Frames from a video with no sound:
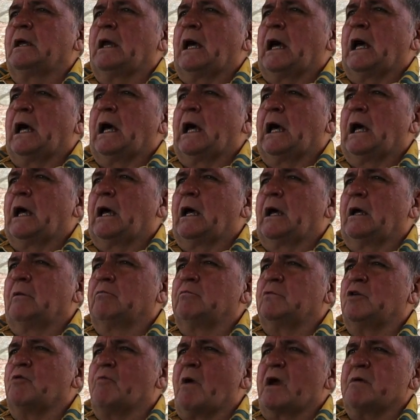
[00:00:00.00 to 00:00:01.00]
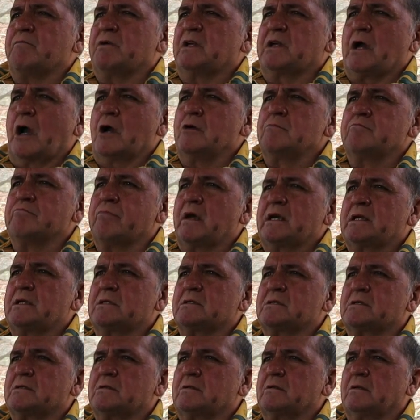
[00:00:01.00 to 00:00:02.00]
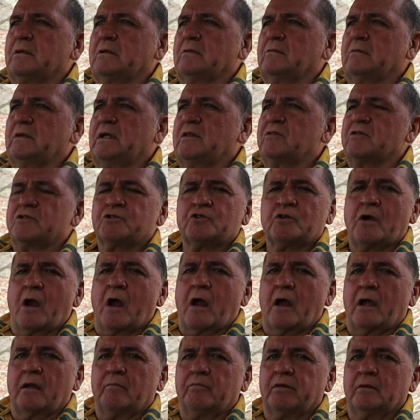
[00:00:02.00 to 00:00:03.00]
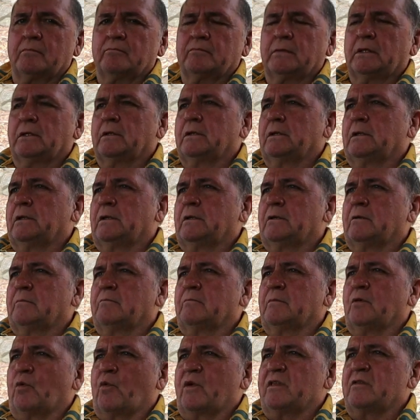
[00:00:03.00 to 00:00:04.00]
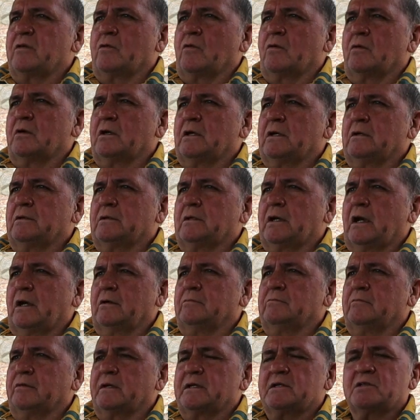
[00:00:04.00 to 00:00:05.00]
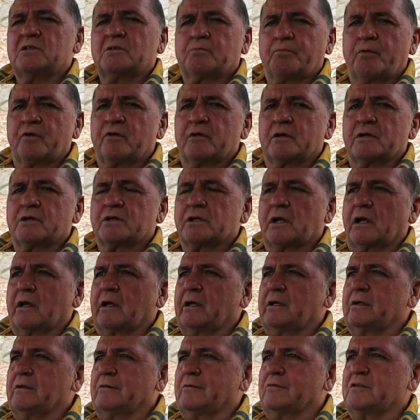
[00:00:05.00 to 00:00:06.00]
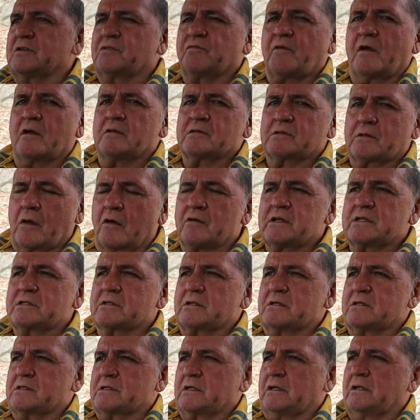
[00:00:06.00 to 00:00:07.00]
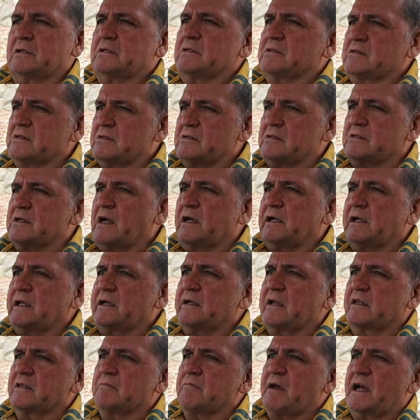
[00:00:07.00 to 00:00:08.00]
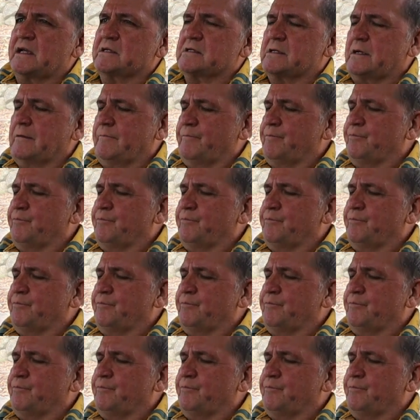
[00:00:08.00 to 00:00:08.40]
You might be at home base in the tribe, but whether you're home base spiritually or as far as God is concerned, it's entirely another matter.